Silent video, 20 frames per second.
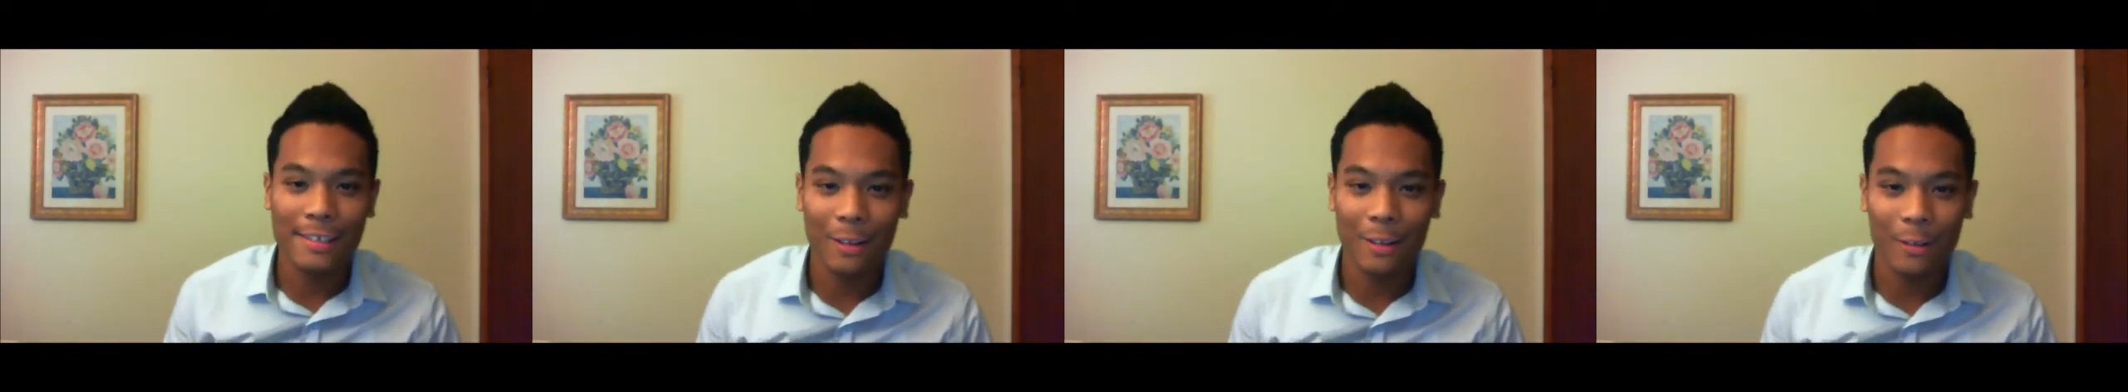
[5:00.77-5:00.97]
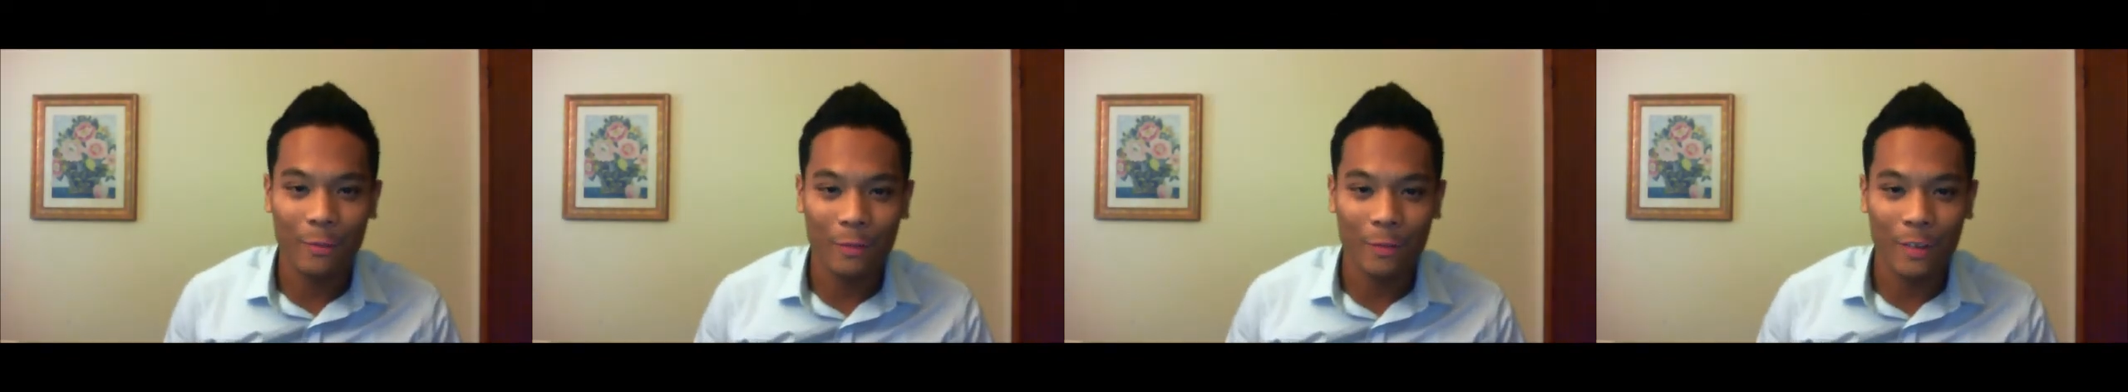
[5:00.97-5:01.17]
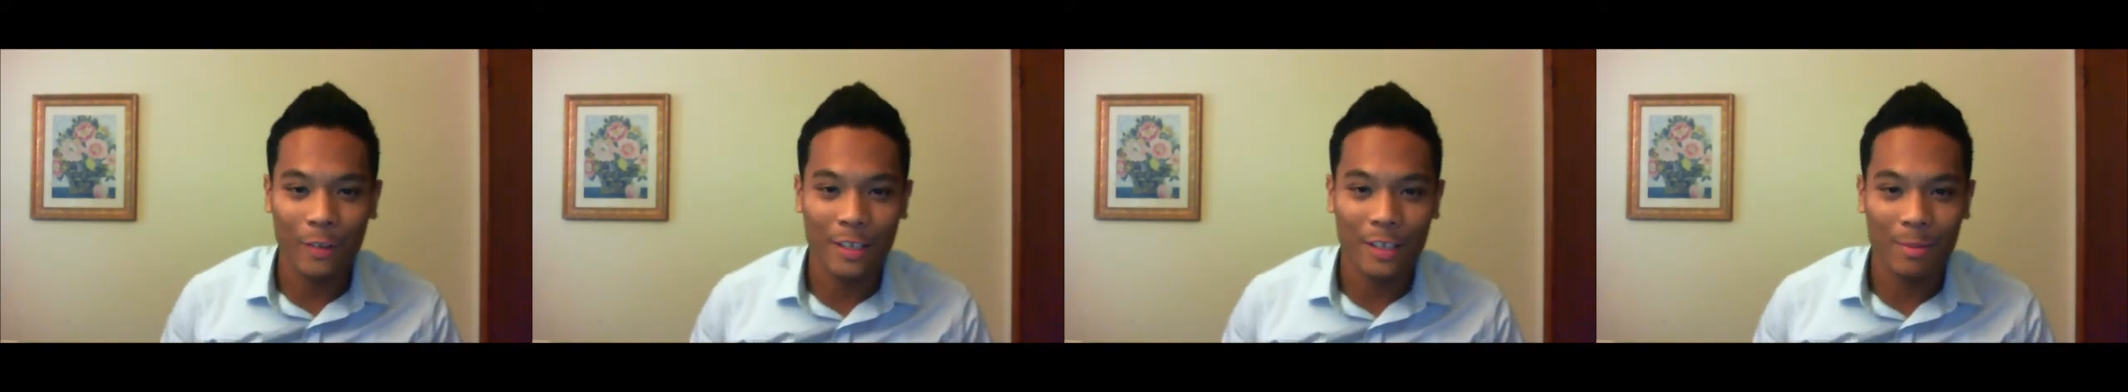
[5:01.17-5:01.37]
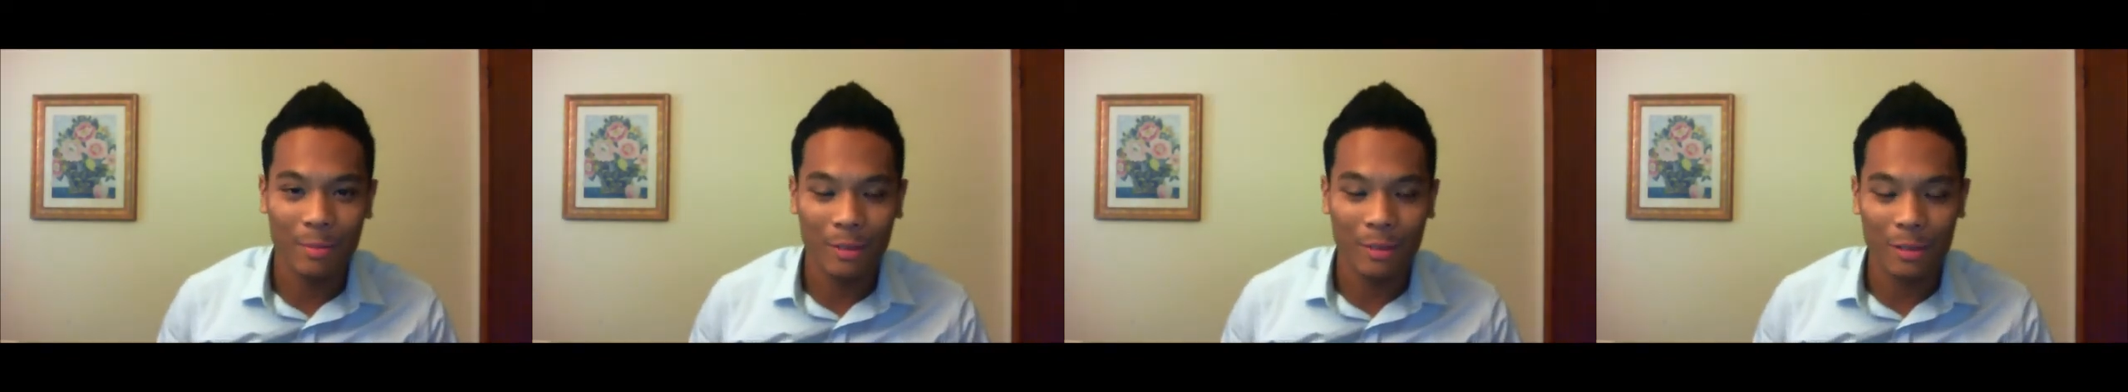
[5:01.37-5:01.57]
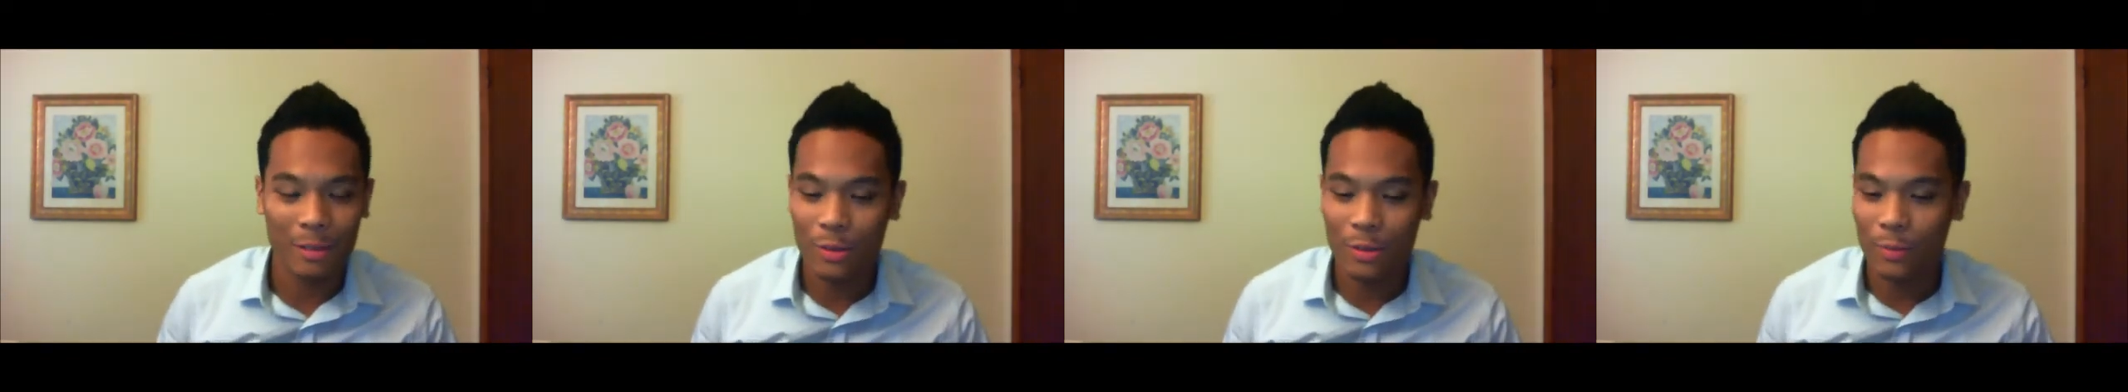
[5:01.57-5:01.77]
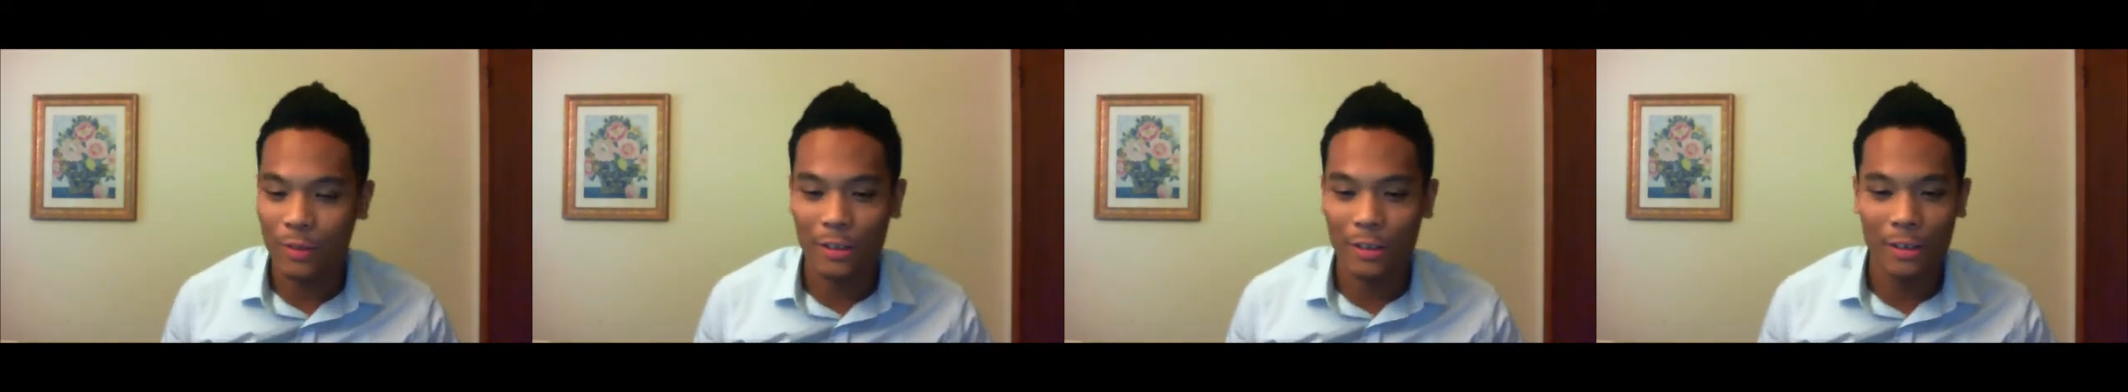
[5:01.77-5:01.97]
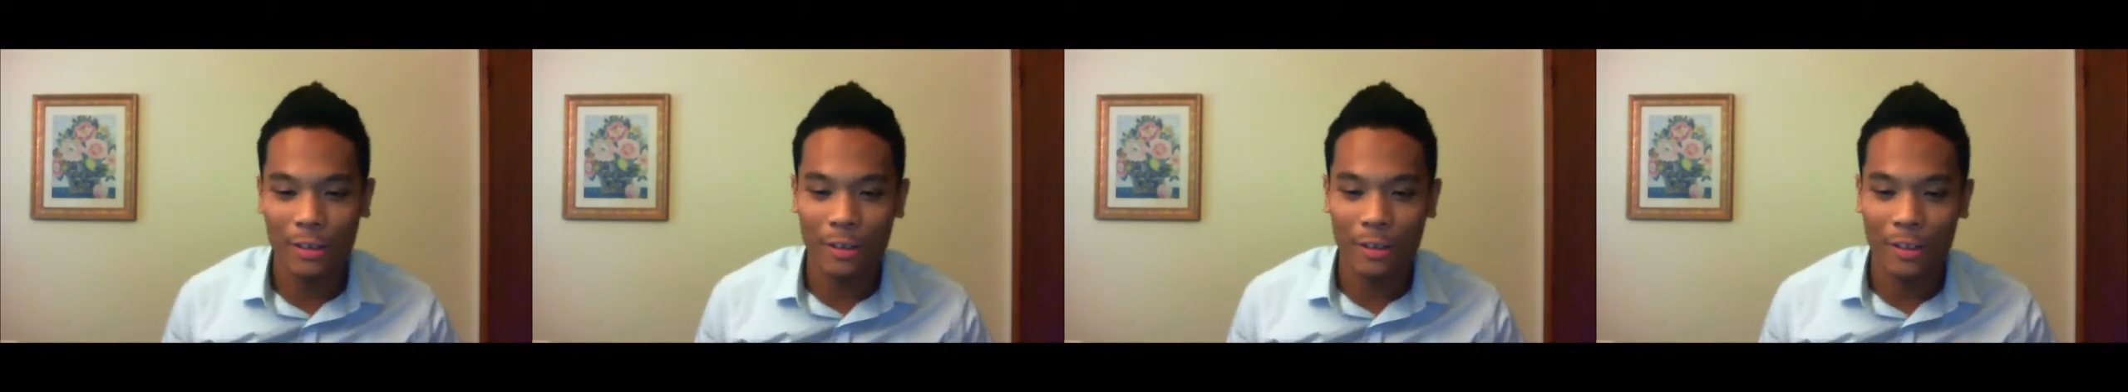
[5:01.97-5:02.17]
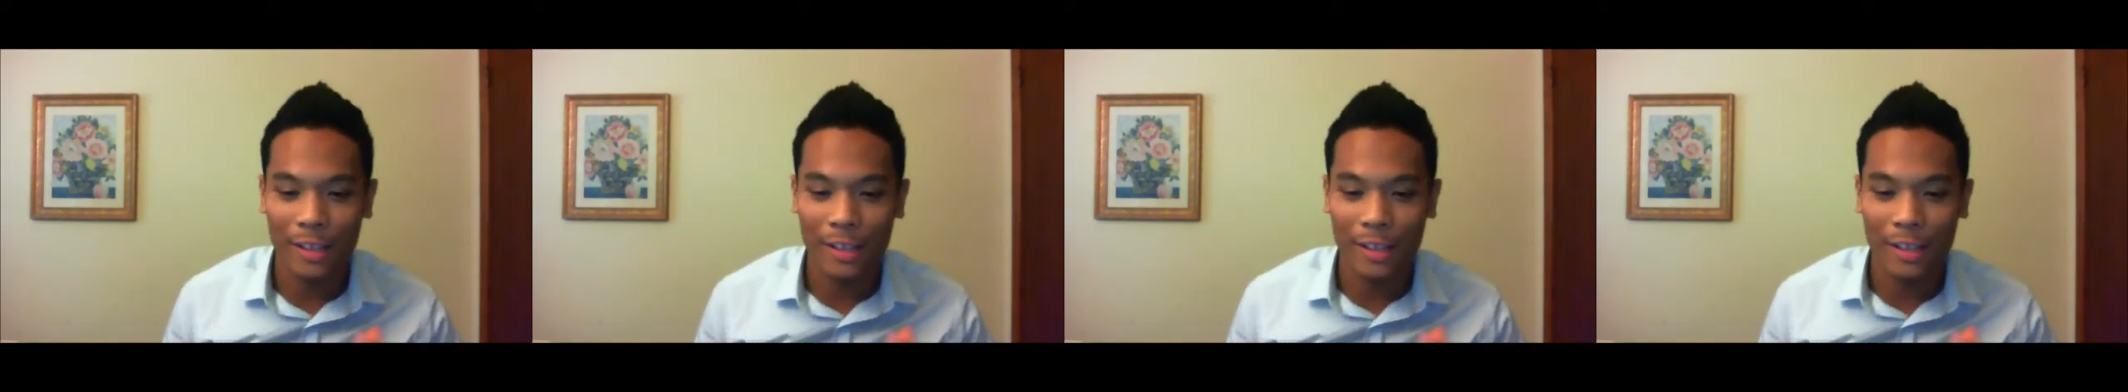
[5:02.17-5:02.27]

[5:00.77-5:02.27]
all on Facebook, Twitter,